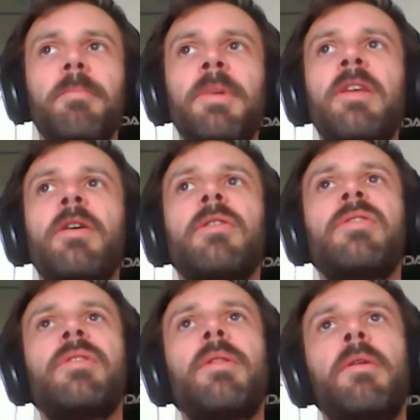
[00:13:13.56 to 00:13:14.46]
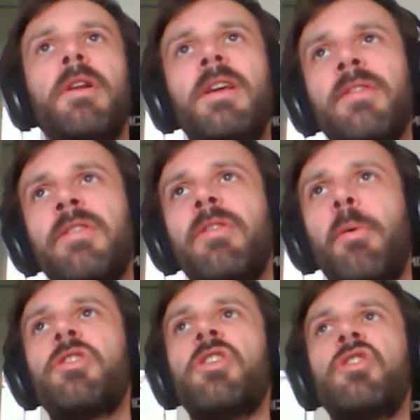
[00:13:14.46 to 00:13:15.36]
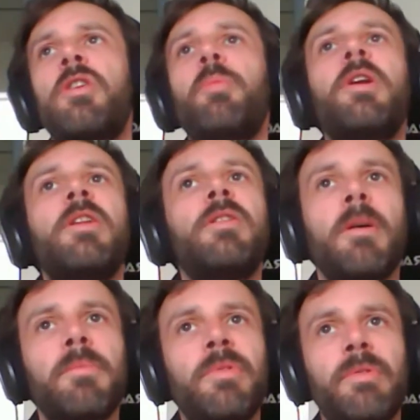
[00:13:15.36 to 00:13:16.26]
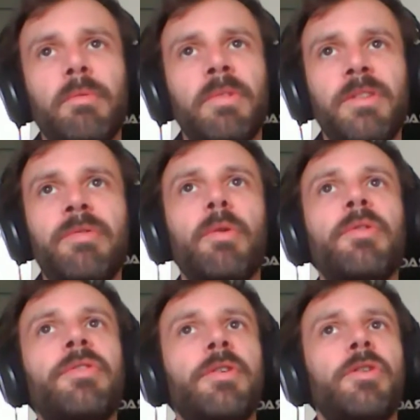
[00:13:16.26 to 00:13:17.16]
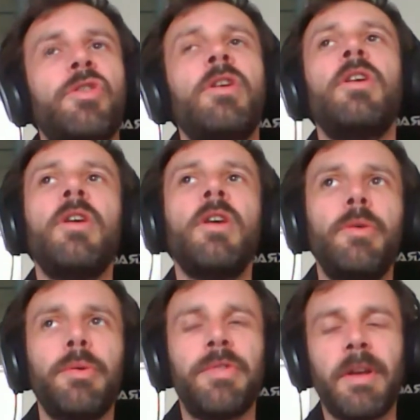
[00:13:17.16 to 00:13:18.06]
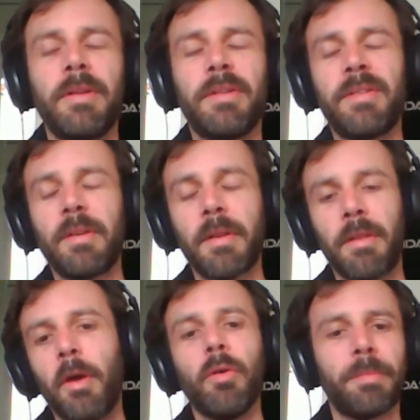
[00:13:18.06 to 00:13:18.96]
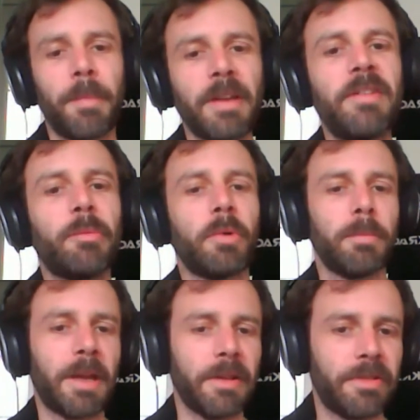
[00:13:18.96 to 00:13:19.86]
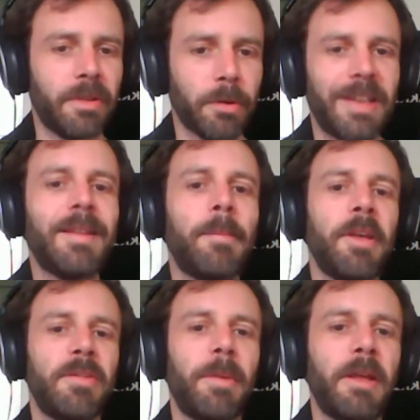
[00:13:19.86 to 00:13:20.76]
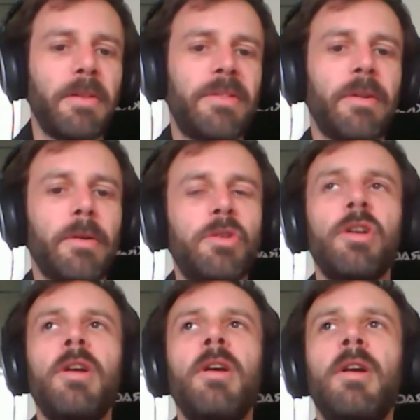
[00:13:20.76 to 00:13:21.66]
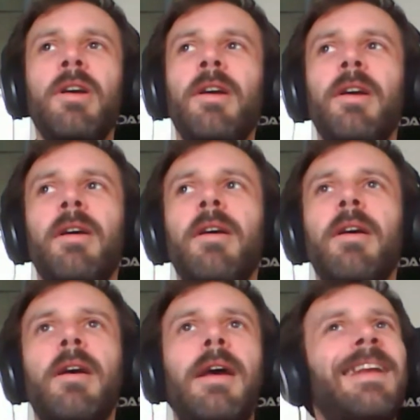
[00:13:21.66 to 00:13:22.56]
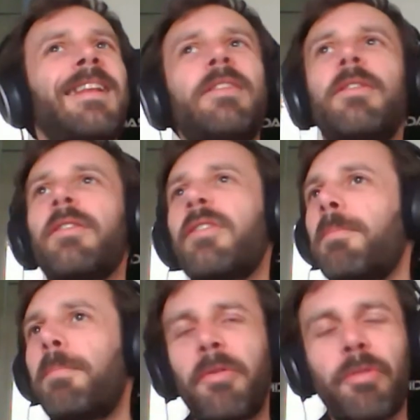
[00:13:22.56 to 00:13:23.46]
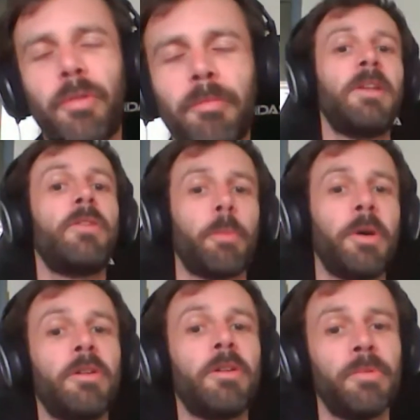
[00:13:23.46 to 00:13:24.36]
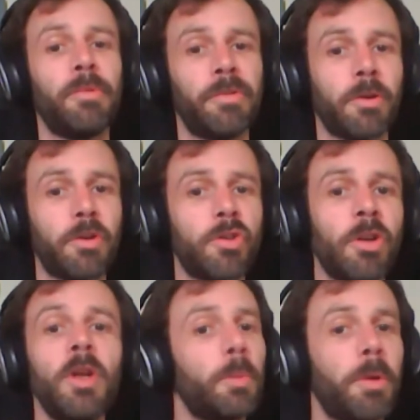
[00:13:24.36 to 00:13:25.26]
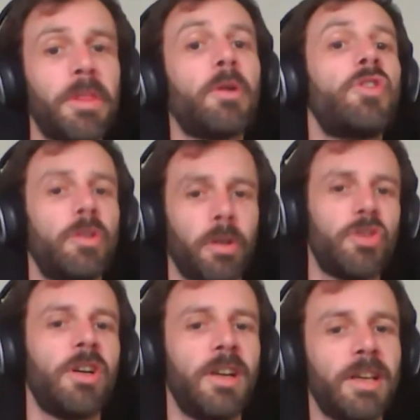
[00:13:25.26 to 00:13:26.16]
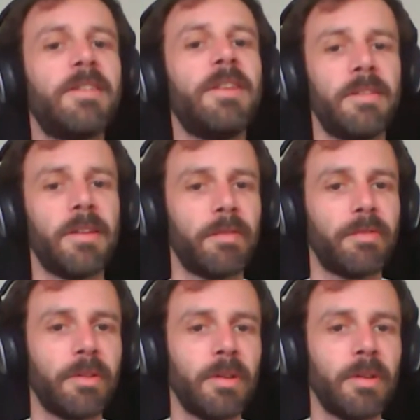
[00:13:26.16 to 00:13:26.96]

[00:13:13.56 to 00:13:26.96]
Because the legacy storage engine, when it comes to default search, uses the old MySQL-based or database-based search, and it doesn't perform better when it comes to search without touching legacy itself.